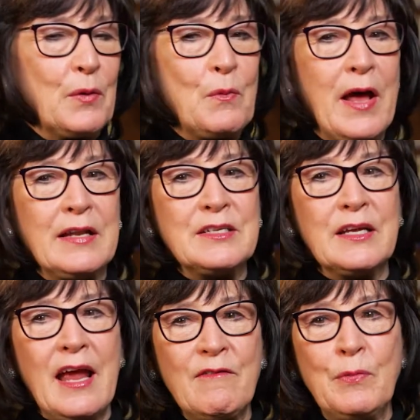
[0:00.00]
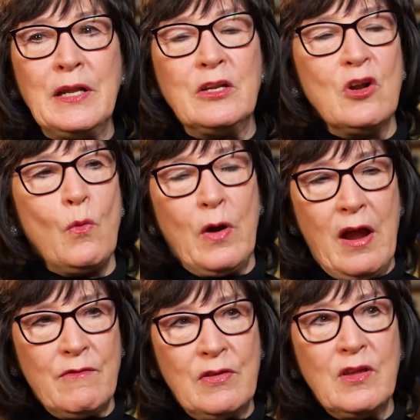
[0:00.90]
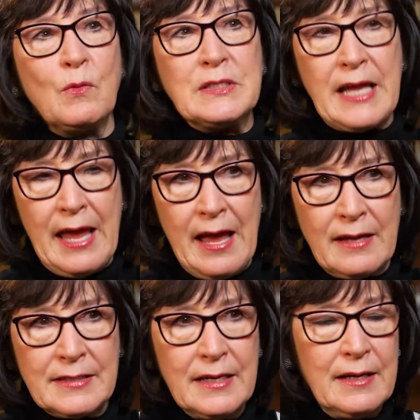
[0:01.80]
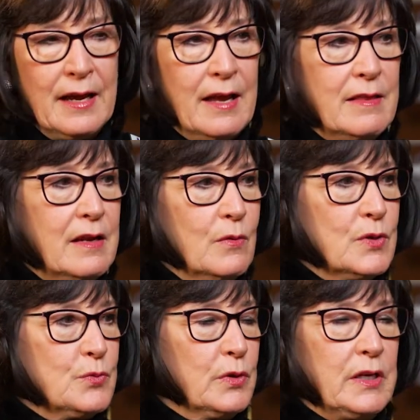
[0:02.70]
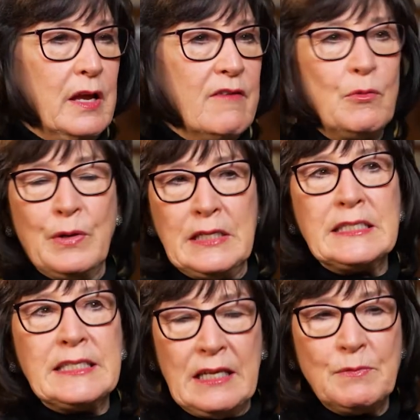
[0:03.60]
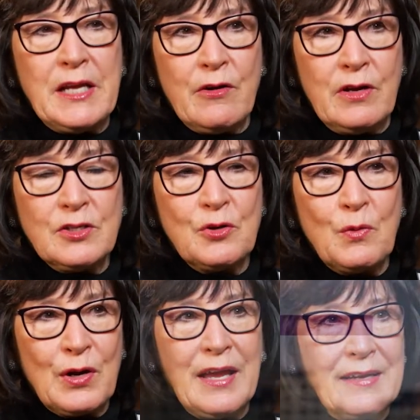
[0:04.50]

We wanted everybody to know where everything was at, and that it was really everybody's team's area to work in.